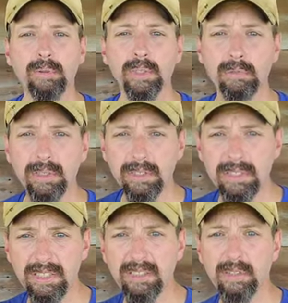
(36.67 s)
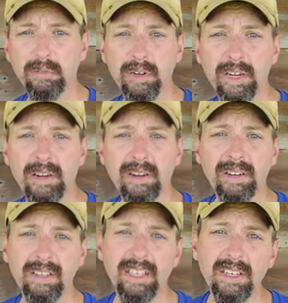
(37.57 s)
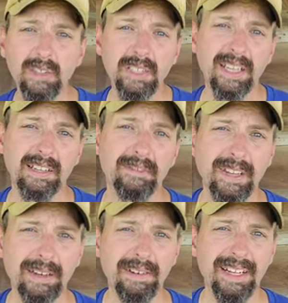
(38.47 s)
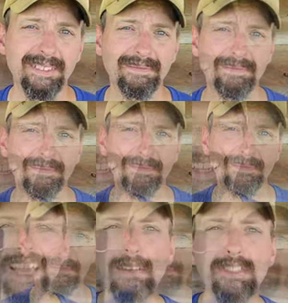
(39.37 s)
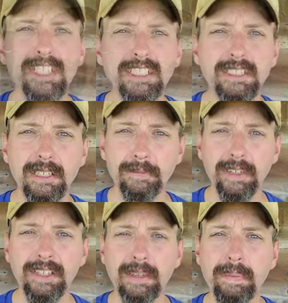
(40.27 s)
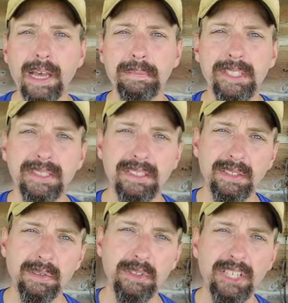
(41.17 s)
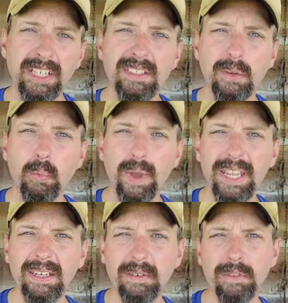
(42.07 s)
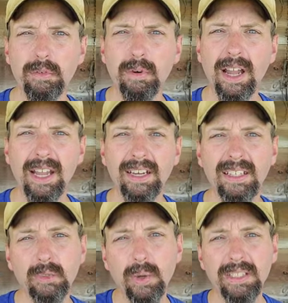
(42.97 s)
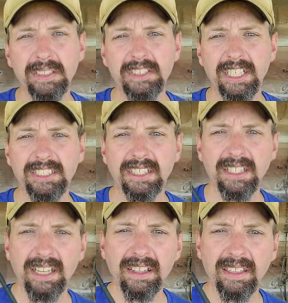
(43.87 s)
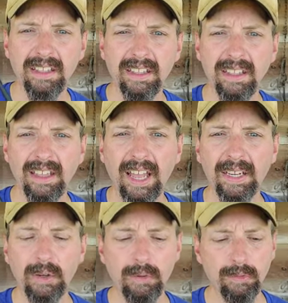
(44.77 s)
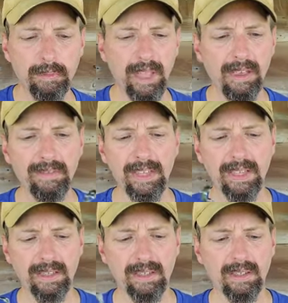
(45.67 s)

put the reel seat to the rear, and use it like a fly rod. I have six different tip options to change the weight of the rod as well as to change the length. I go from heavy